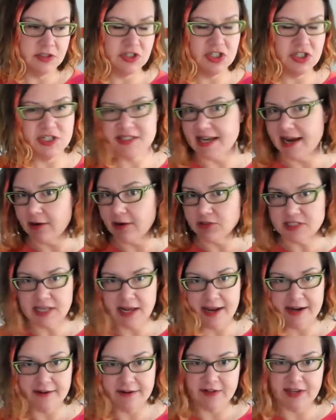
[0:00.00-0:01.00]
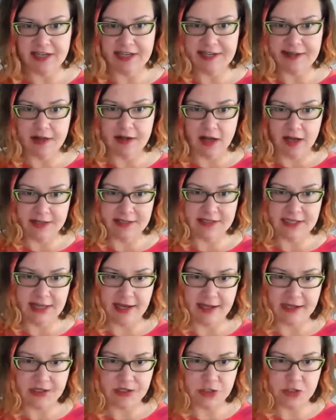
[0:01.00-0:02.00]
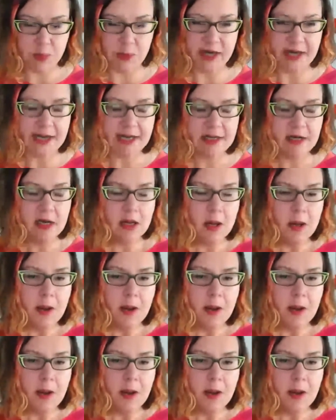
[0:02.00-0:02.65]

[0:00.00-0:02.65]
just outside of any context, right?